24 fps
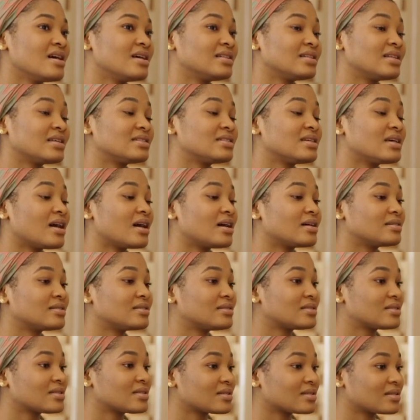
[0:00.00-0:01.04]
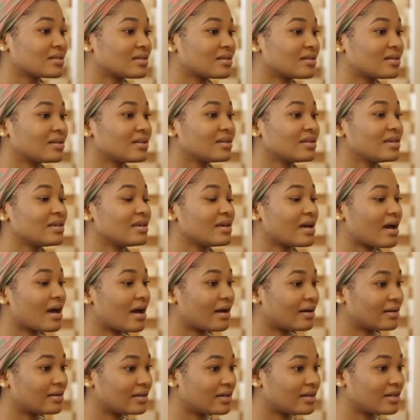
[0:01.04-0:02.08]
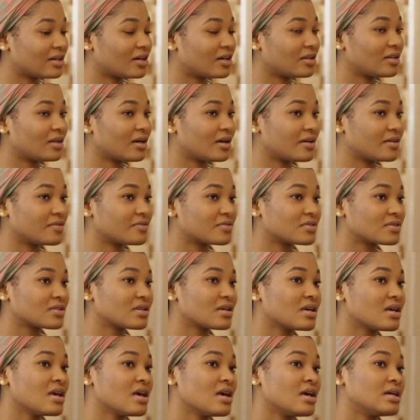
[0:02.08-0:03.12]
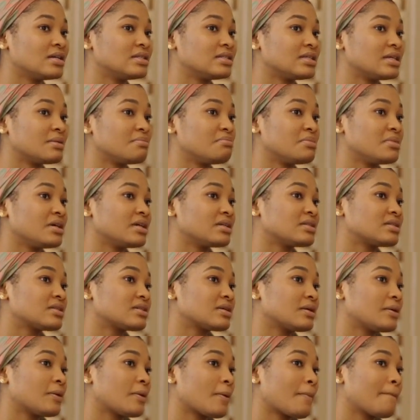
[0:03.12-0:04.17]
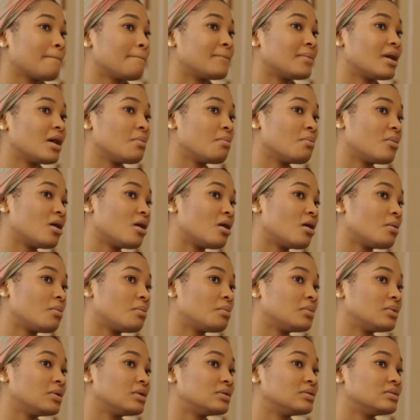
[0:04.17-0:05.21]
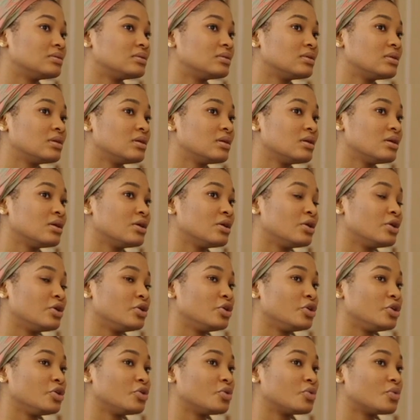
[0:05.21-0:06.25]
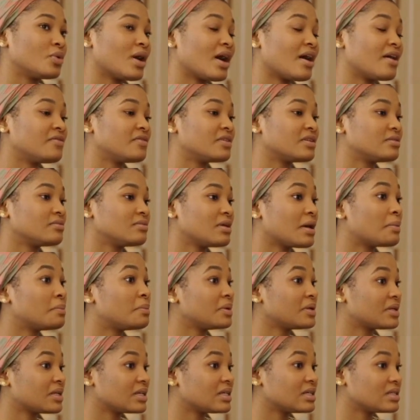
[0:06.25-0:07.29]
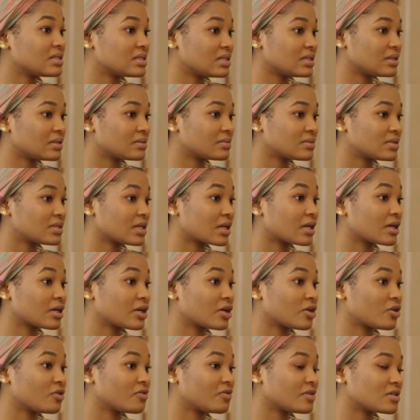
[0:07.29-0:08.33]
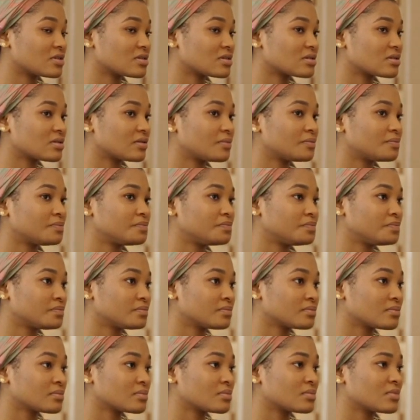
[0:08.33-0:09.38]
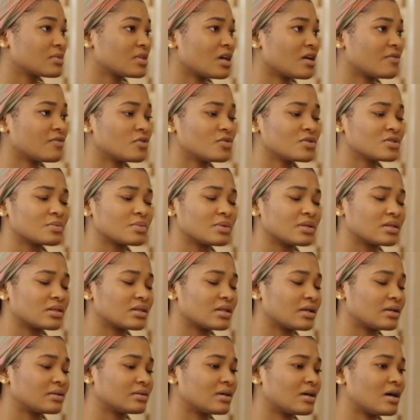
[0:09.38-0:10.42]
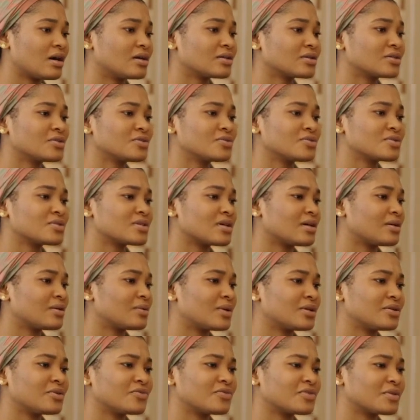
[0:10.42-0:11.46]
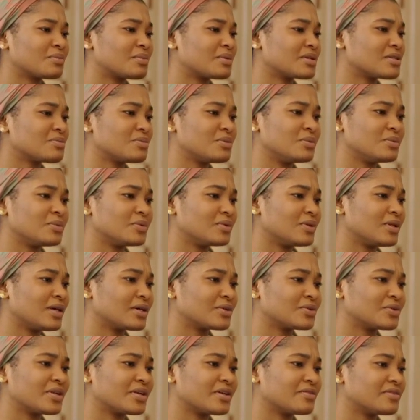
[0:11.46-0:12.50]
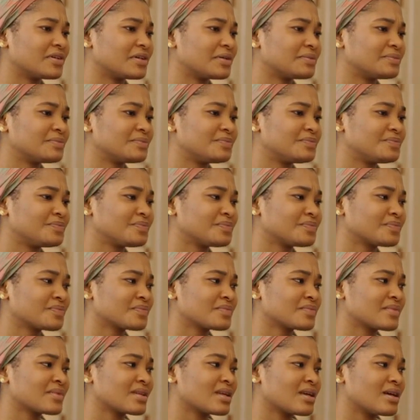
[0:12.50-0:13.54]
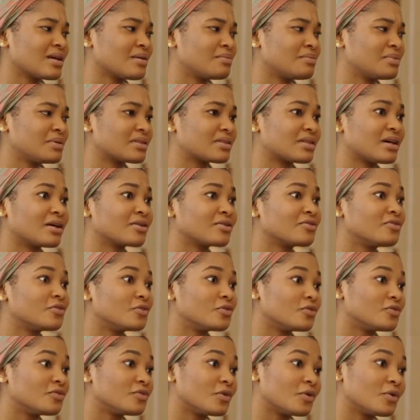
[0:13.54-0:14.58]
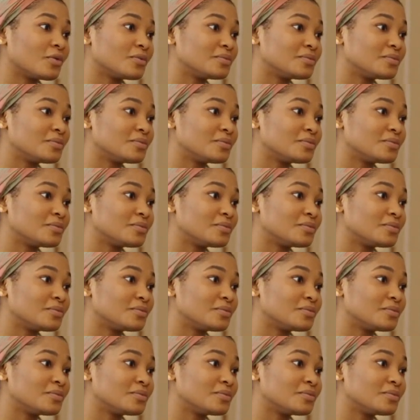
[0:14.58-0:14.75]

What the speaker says: dads, in our lives. They made my mom, have it a bit easy taking care of us. They have always been there. Our uncles are one of the best people I could ever be thankful for.